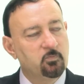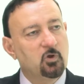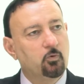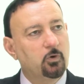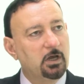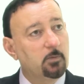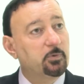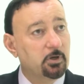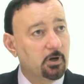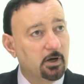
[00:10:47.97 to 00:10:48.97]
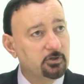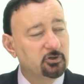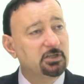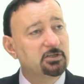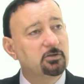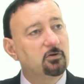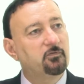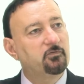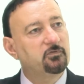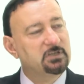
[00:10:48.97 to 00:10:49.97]
who help Iraq to get rid of
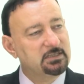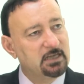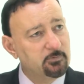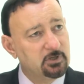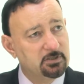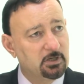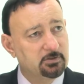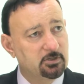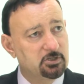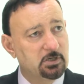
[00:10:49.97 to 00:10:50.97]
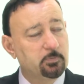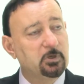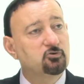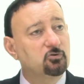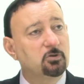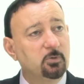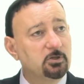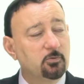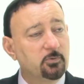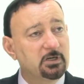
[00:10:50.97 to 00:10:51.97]
Saddam dictatorship and to build
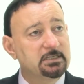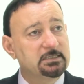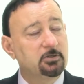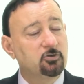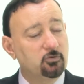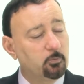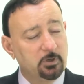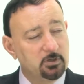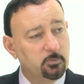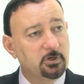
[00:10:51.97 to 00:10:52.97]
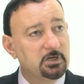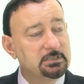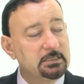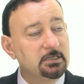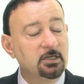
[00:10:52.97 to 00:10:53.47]
democracy,